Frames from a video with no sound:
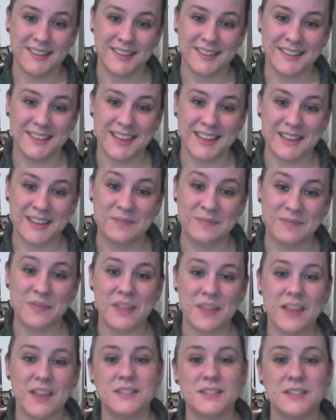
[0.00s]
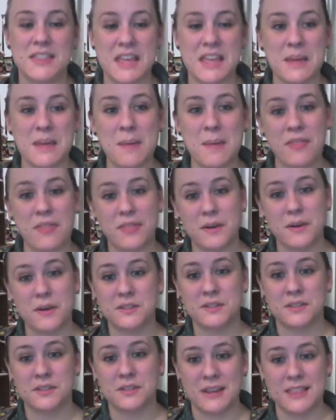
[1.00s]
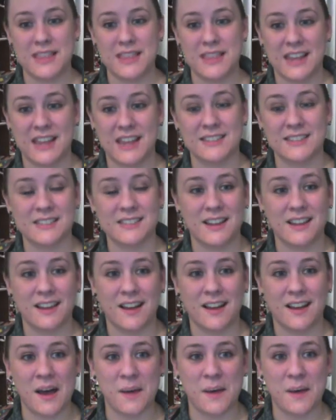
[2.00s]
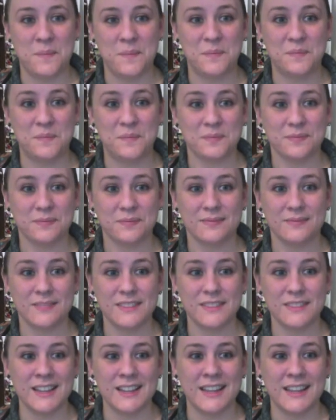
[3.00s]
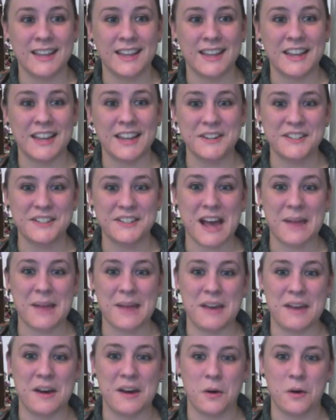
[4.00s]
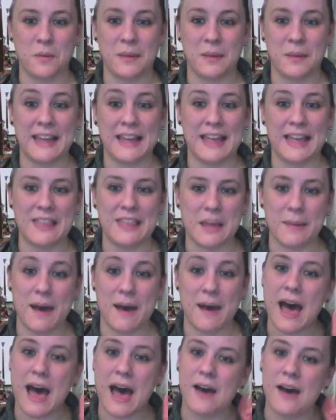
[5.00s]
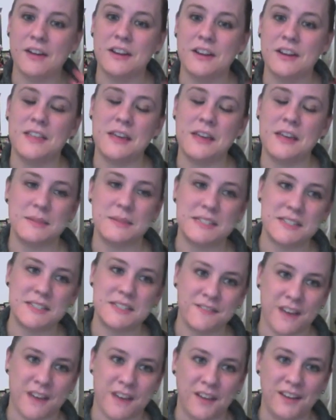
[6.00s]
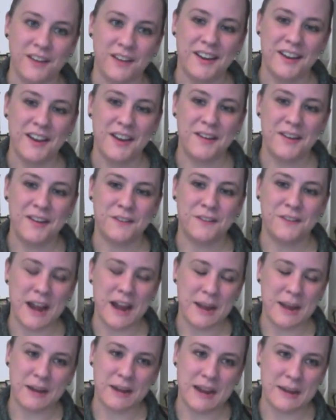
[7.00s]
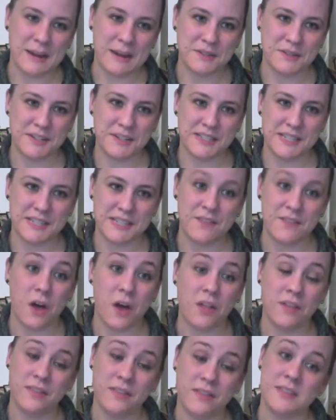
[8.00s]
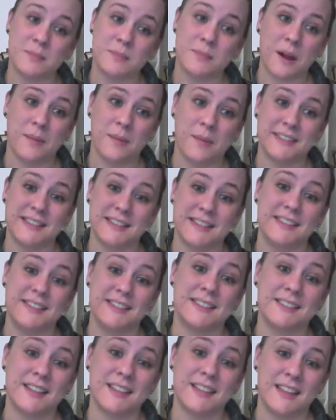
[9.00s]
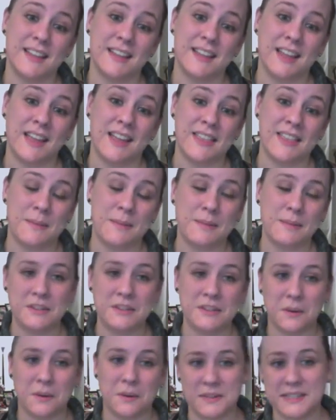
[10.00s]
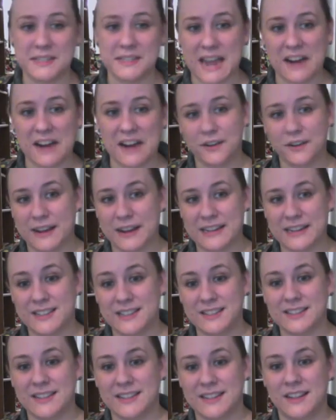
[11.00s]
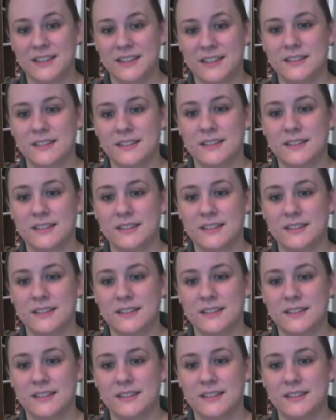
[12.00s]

Right? So think about those three things um, in your time at home. Again, think about how do you think it must have felt for Abraham to receive all of these promises and then be told to sacrifice his son.